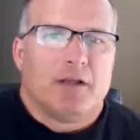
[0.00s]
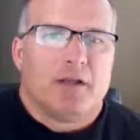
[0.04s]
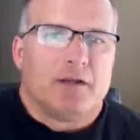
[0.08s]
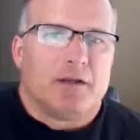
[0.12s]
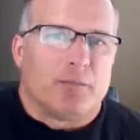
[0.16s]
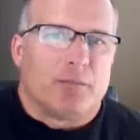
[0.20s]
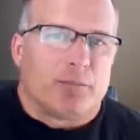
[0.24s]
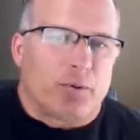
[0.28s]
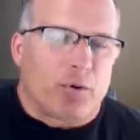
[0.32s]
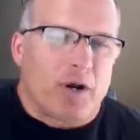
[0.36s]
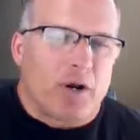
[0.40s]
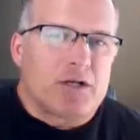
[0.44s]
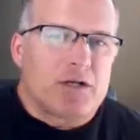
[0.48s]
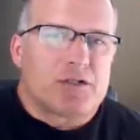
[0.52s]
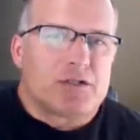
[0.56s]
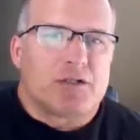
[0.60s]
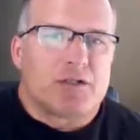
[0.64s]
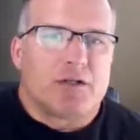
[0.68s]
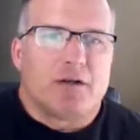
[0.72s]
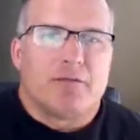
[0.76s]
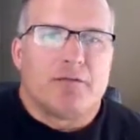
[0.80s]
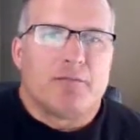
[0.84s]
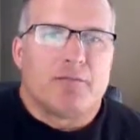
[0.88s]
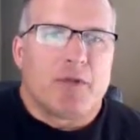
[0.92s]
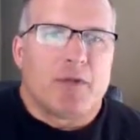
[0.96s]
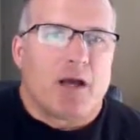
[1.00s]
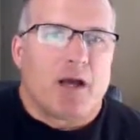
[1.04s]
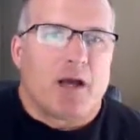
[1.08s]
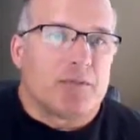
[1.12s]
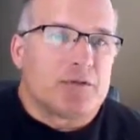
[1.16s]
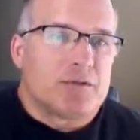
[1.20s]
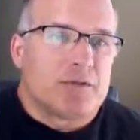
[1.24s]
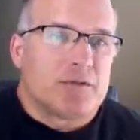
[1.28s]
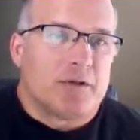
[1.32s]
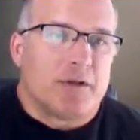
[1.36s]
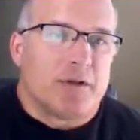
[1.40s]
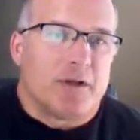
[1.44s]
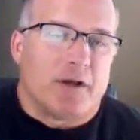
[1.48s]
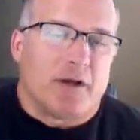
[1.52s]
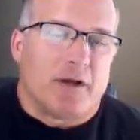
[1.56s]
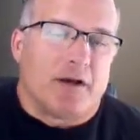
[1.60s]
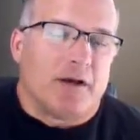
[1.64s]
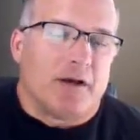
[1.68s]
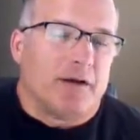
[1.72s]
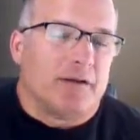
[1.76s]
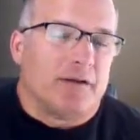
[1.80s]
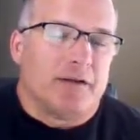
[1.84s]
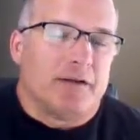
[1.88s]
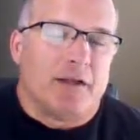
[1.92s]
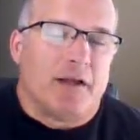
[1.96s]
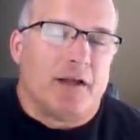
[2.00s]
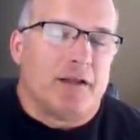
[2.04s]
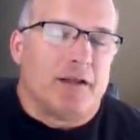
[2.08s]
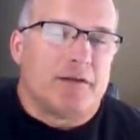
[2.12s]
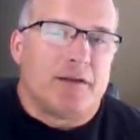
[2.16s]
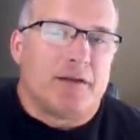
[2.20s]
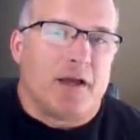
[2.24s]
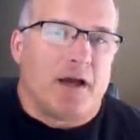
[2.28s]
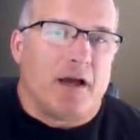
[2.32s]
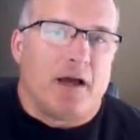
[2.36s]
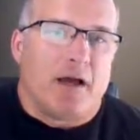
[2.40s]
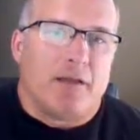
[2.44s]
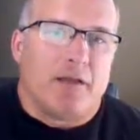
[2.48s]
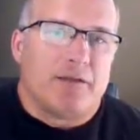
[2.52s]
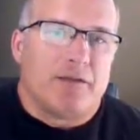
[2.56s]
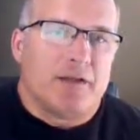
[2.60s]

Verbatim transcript: Depression. I'm. Uh, it, uh,